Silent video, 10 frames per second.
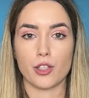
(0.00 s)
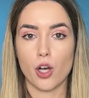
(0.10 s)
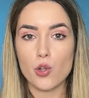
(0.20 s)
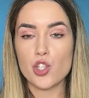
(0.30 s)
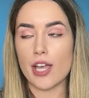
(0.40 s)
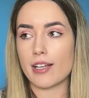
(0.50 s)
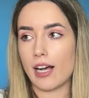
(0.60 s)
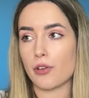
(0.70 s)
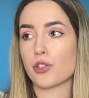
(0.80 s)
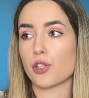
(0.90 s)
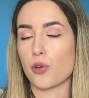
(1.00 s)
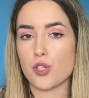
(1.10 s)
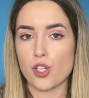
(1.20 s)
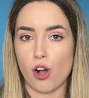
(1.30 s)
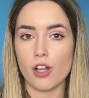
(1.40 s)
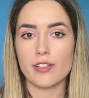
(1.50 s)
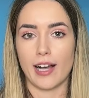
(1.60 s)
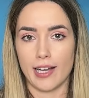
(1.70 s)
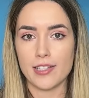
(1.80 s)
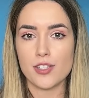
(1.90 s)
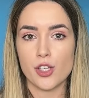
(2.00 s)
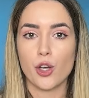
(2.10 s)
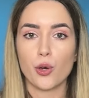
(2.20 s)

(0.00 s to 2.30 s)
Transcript: Go check out those hot guys